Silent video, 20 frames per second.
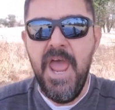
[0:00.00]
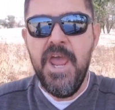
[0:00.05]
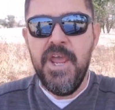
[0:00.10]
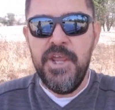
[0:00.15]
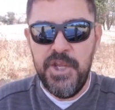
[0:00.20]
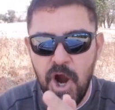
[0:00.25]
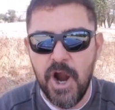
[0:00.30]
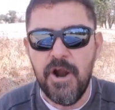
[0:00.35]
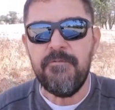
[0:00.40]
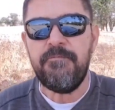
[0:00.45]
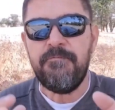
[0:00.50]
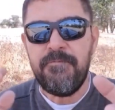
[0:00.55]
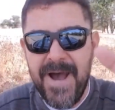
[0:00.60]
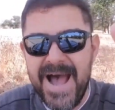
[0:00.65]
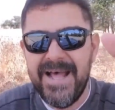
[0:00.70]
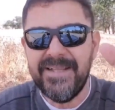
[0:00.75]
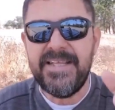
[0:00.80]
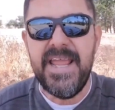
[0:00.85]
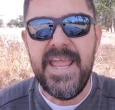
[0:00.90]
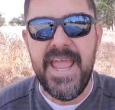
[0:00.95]
Your
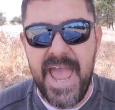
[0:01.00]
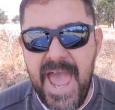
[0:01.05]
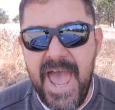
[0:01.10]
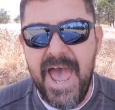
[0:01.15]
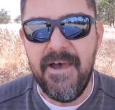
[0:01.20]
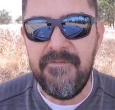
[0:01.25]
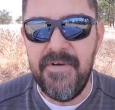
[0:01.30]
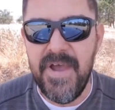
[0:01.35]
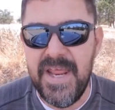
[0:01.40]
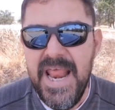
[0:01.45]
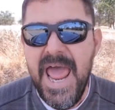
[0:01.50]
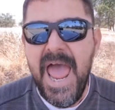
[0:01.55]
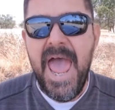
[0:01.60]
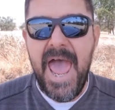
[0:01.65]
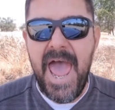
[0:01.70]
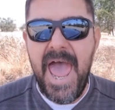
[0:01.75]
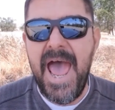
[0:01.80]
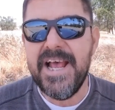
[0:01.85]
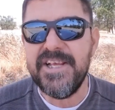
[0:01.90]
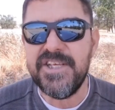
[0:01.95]
Father in heaven
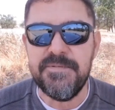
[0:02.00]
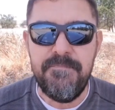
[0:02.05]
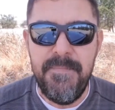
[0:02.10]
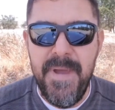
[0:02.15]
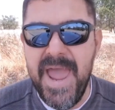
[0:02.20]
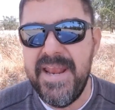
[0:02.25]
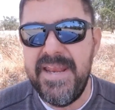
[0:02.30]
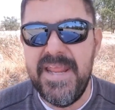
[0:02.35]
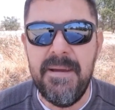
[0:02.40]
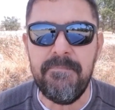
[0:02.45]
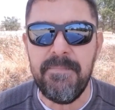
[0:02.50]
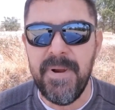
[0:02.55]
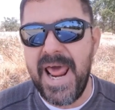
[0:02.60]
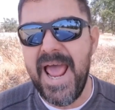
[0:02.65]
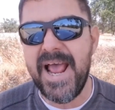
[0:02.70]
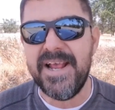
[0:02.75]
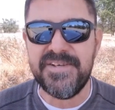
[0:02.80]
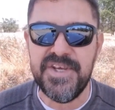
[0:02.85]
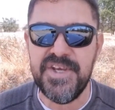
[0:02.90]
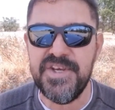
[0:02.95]
has many
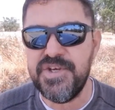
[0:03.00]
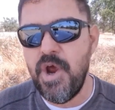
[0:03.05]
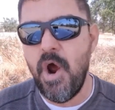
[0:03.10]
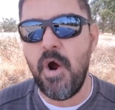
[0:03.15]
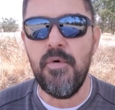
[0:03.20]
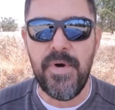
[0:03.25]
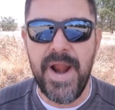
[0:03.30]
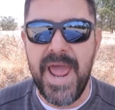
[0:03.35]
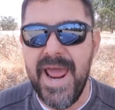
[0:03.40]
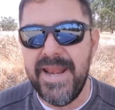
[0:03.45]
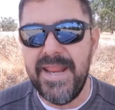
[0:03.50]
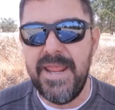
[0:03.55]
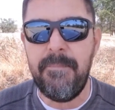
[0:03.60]
blessings already